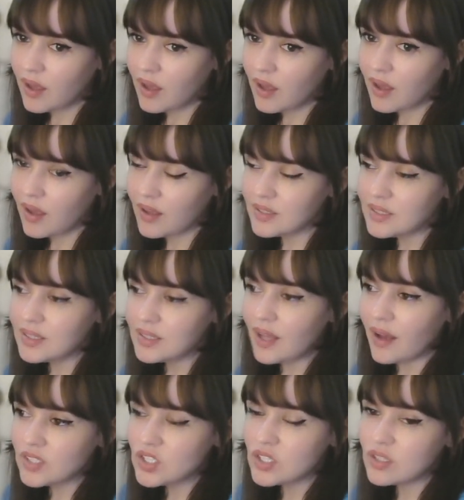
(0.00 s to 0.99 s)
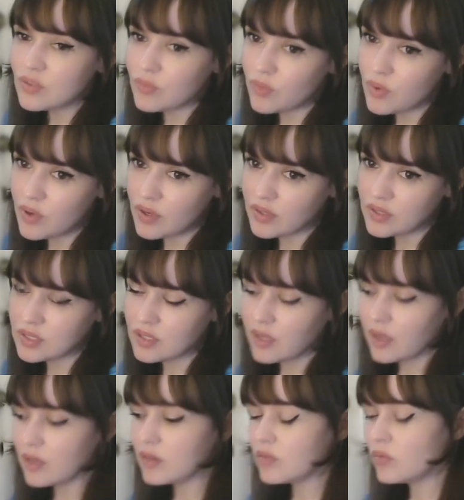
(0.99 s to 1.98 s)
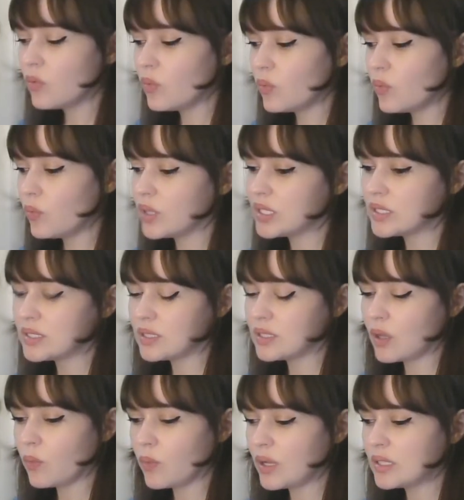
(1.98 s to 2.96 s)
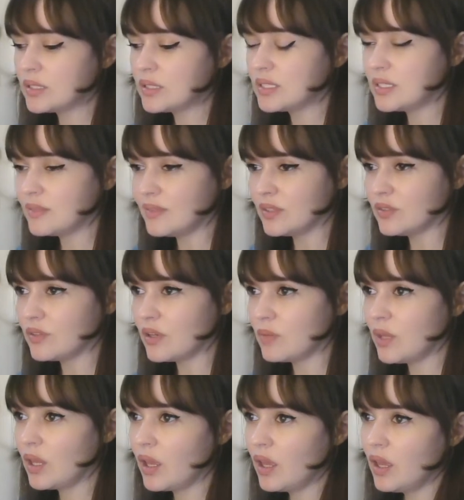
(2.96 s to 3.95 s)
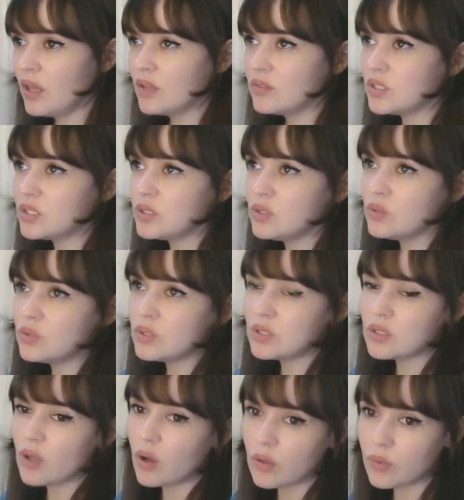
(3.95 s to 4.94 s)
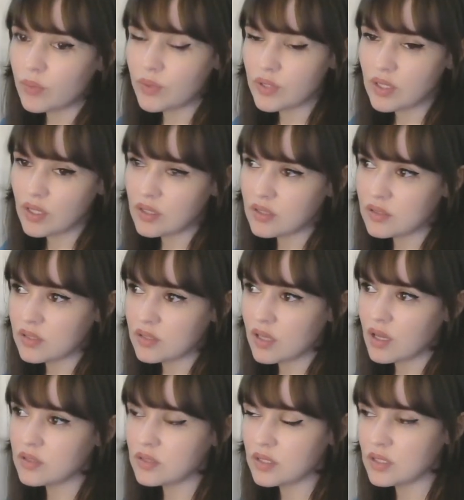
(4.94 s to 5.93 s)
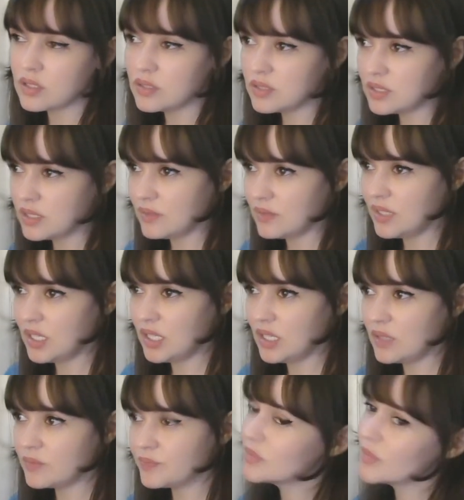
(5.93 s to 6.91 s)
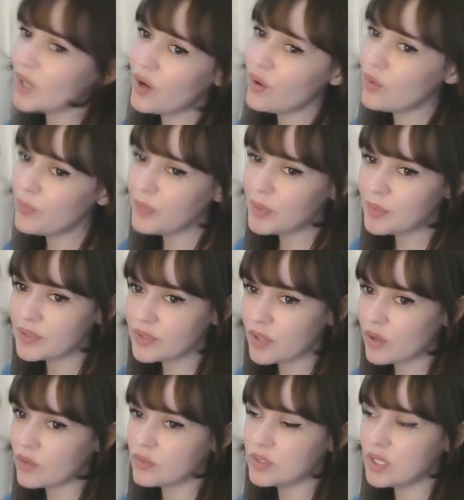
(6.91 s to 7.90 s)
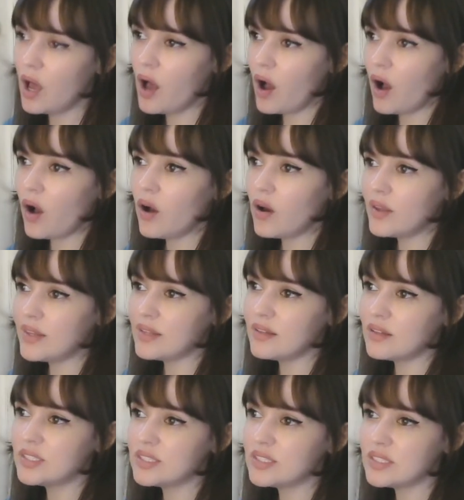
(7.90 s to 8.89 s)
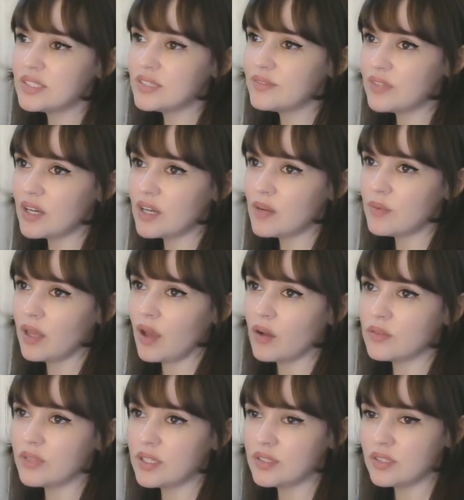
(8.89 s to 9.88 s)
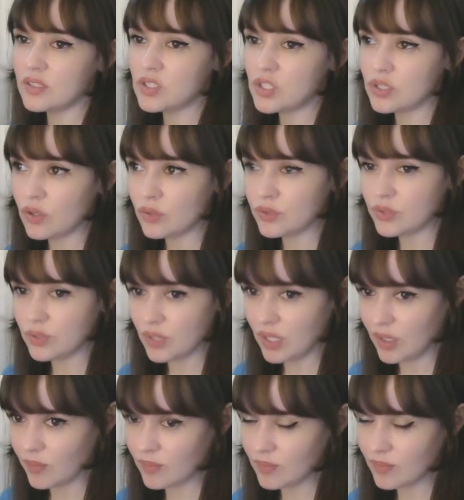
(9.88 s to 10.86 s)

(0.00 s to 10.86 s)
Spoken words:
And it actually works. Like, when someone receiving Grammy, there's news all over the internet, TV. All people knows, oh, that artist received Grammy, all the attention goes to him.